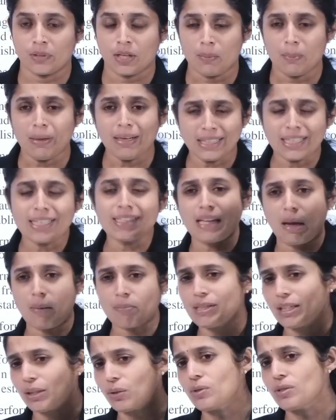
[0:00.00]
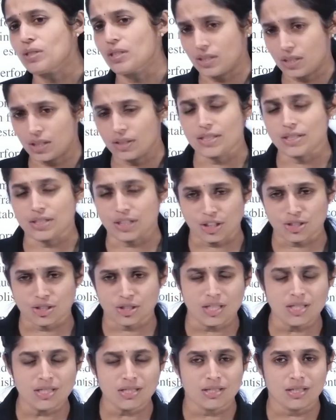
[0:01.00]
but it is subject to certain
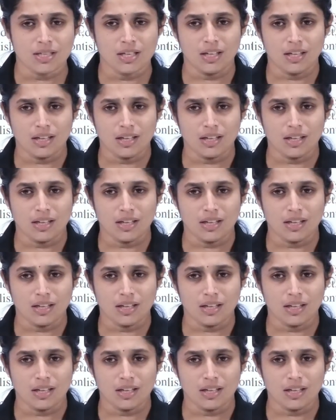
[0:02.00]
sections